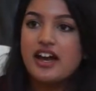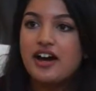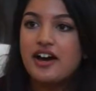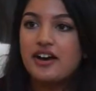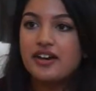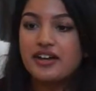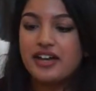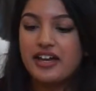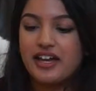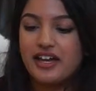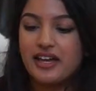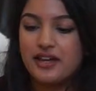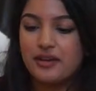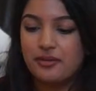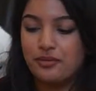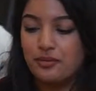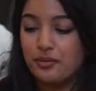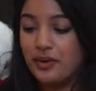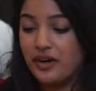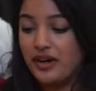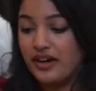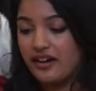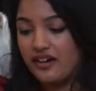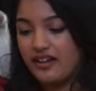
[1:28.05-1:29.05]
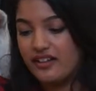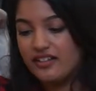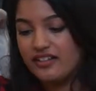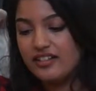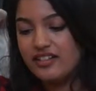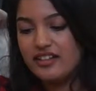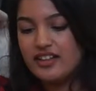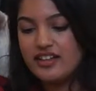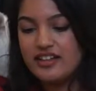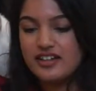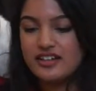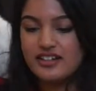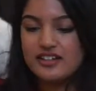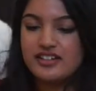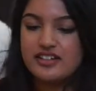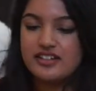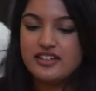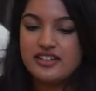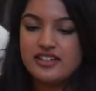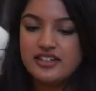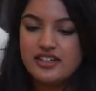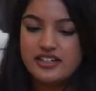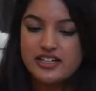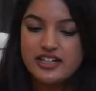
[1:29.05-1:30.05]
Okay, well,
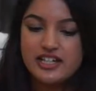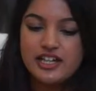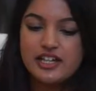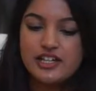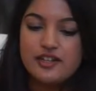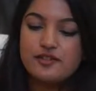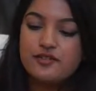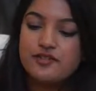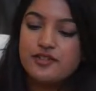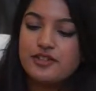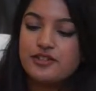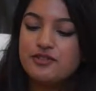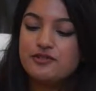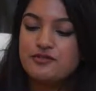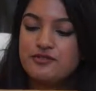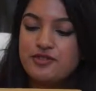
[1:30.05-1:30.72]
if you